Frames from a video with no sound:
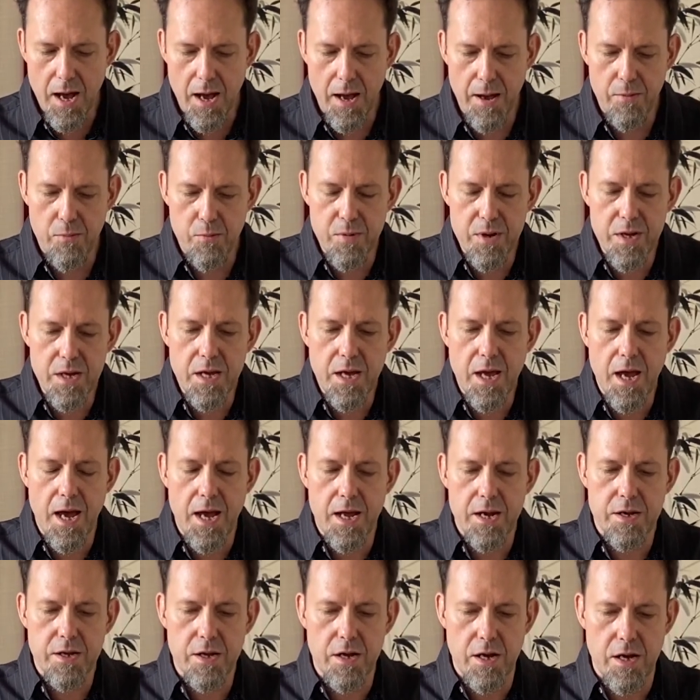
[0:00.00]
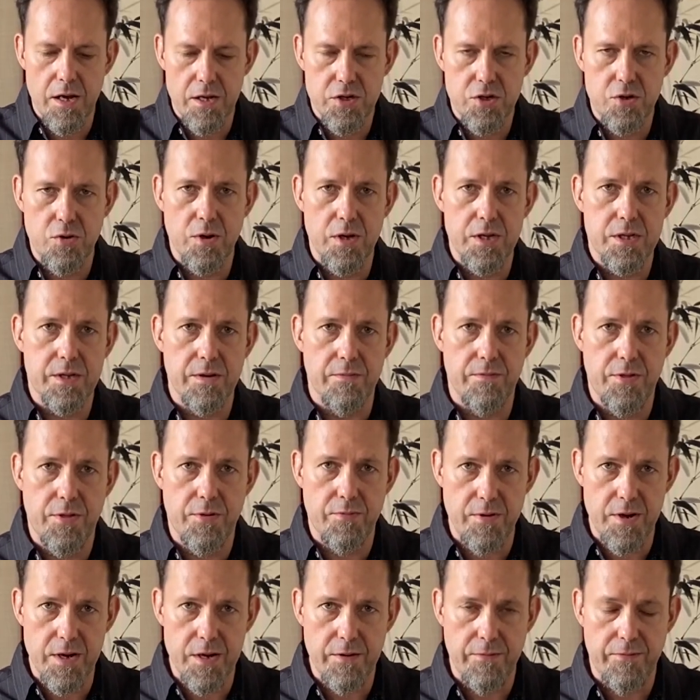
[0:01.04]
We had a choice of
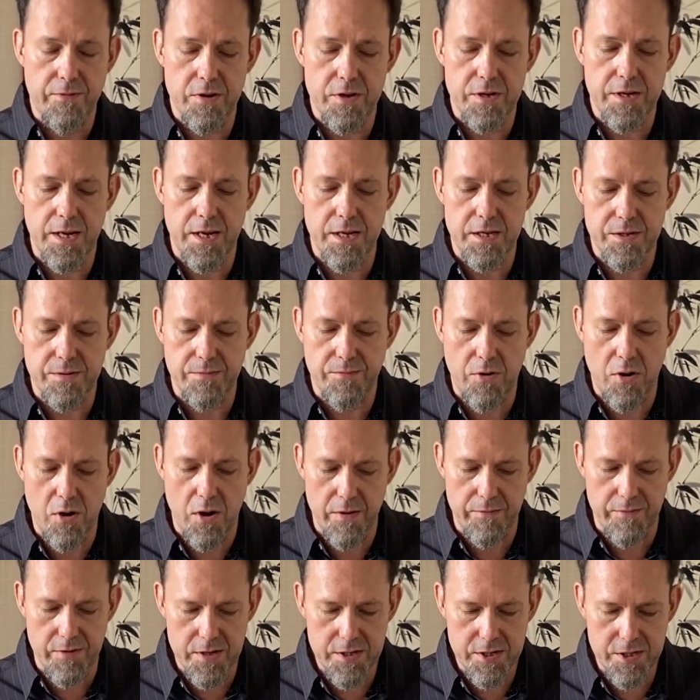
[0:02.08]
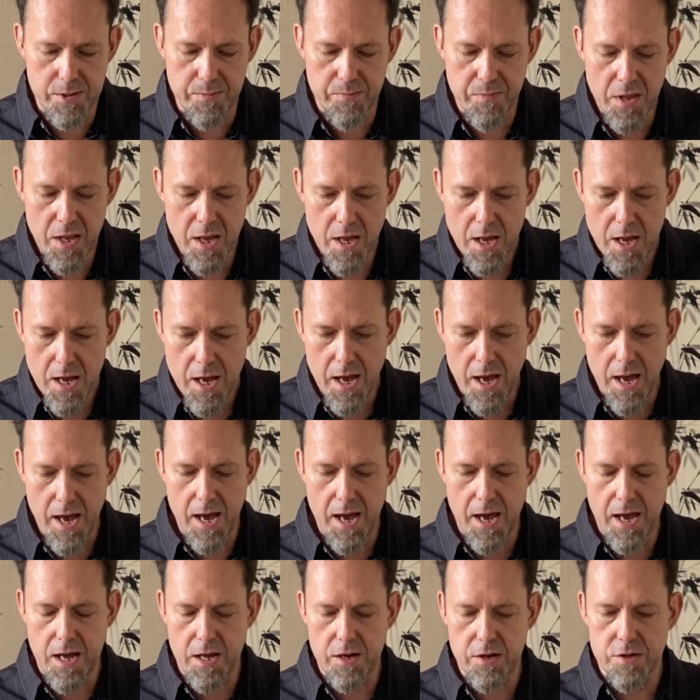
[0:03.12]
3 different days of harvest,
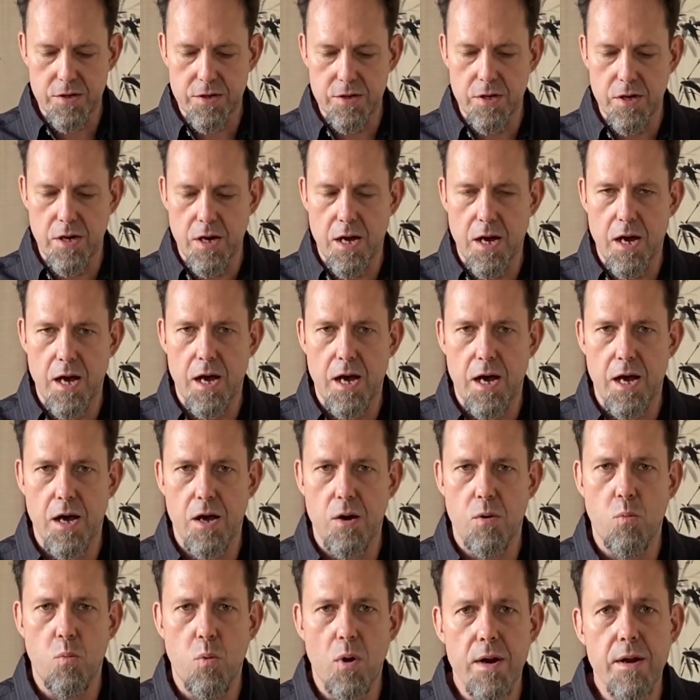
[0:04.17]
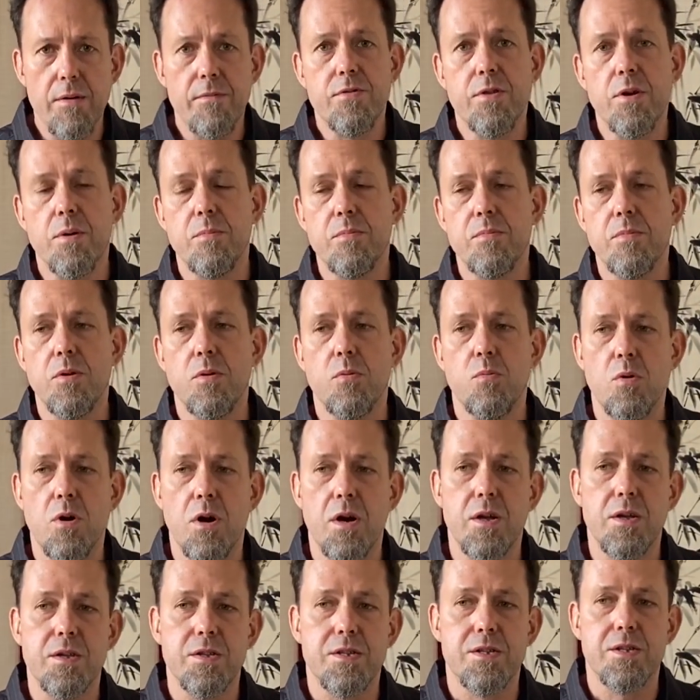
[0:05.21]
and one of them
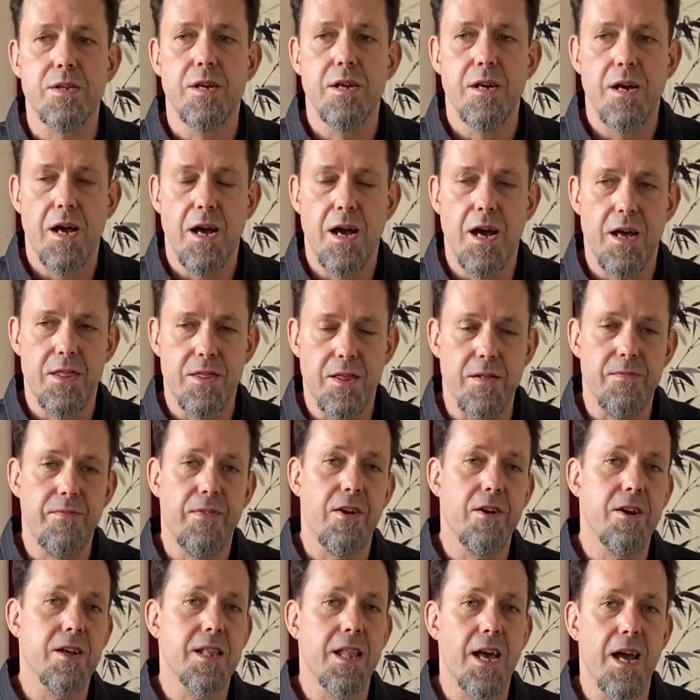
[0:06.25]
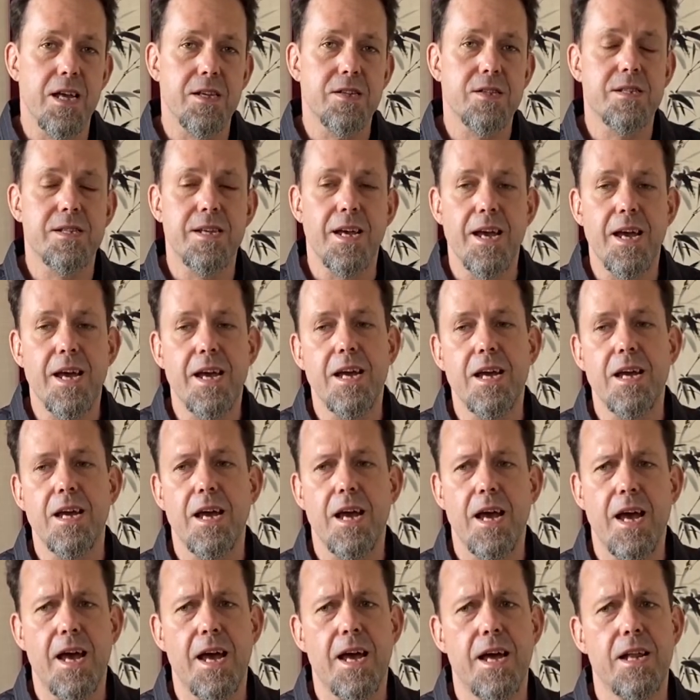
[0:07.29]
was the very last day,
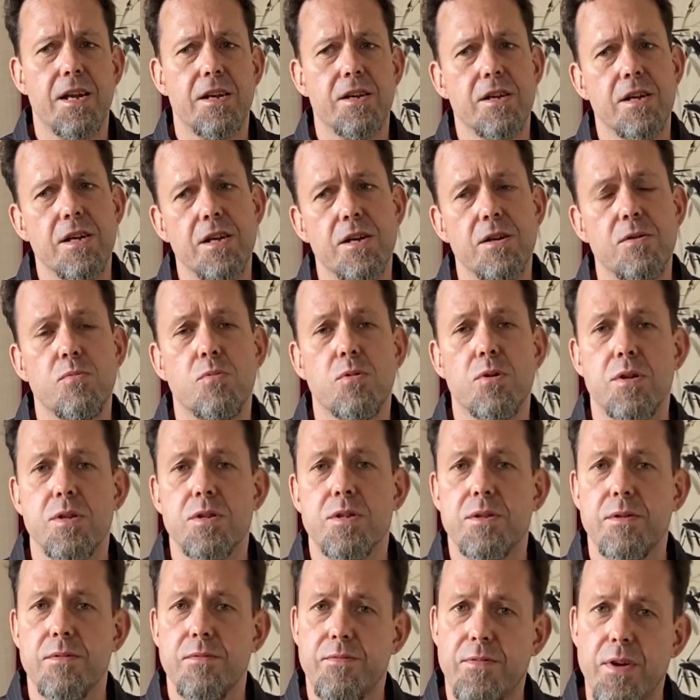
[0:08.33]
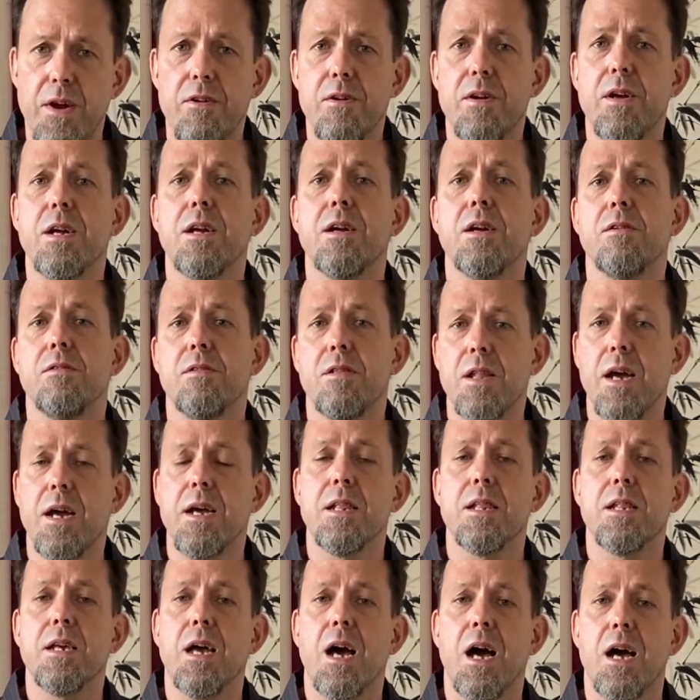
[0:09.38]
and it was very
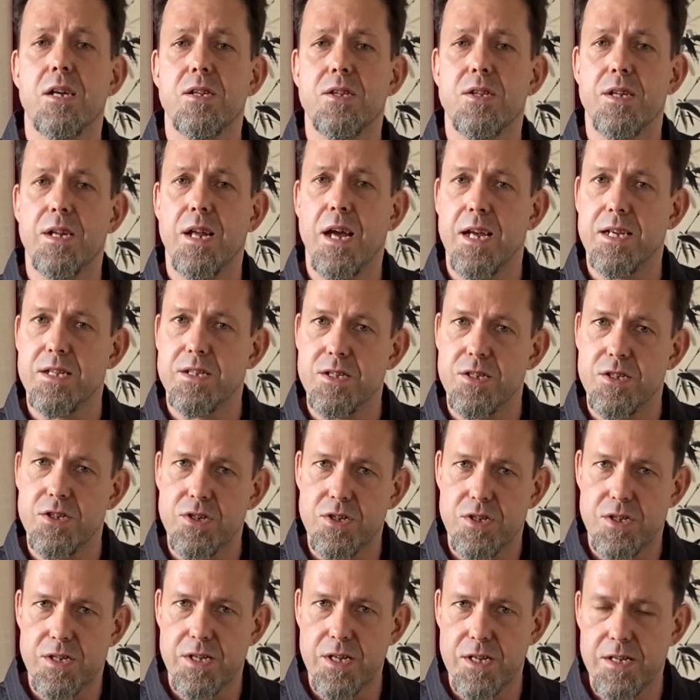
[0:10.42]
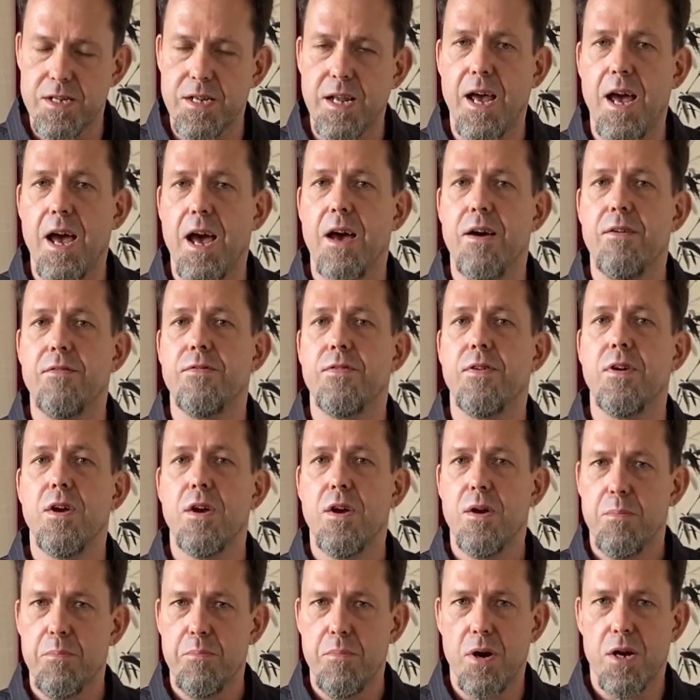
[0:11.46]
lightly oxidized and just didn't have
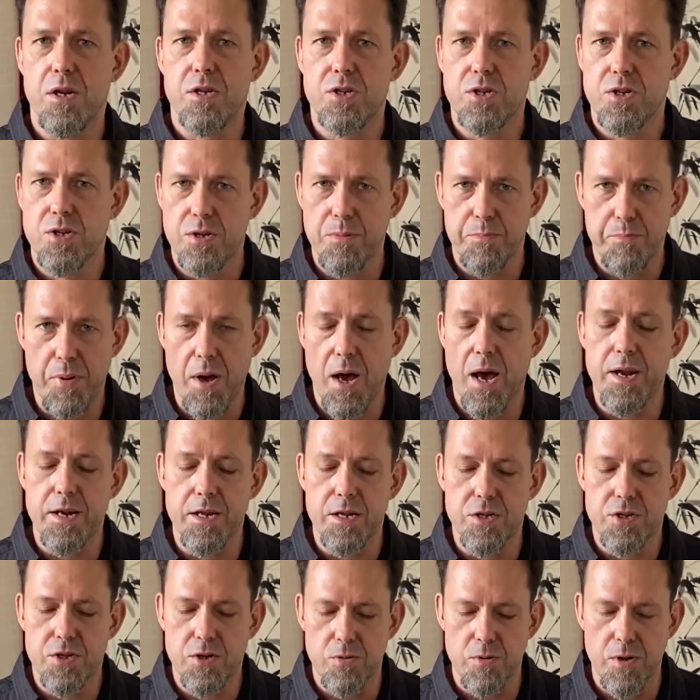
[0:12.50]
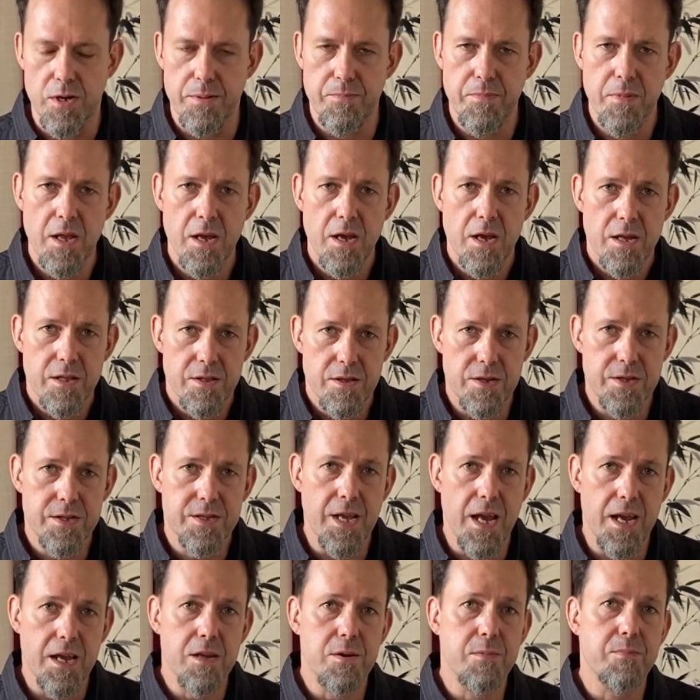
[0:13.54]
much body to it. The
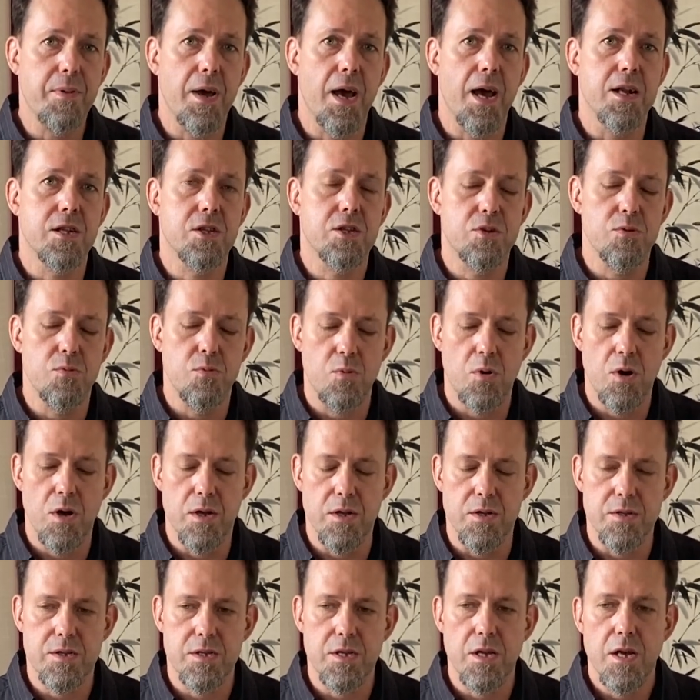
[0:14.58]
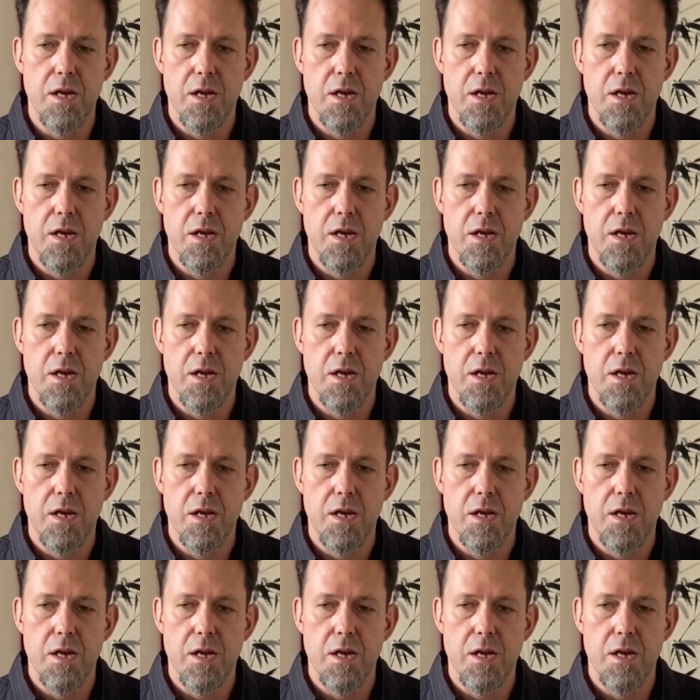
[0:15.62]
second batch was